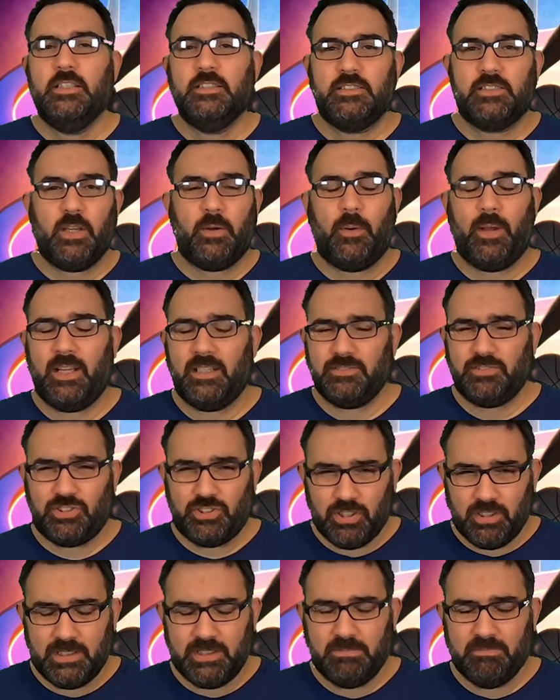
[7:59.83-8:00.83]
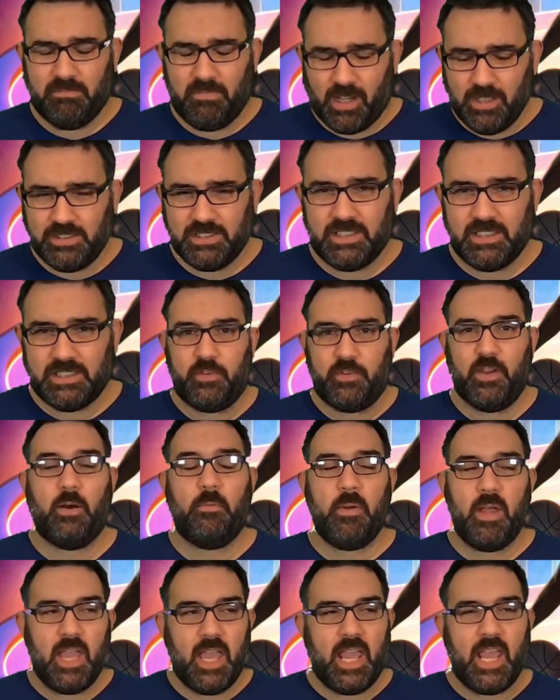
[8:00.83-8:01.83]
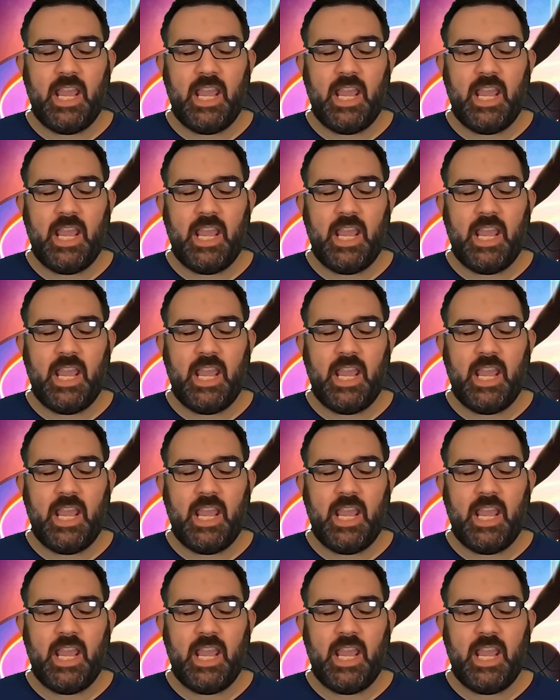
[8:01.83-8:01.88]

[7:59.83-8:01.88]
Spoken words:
So during most film,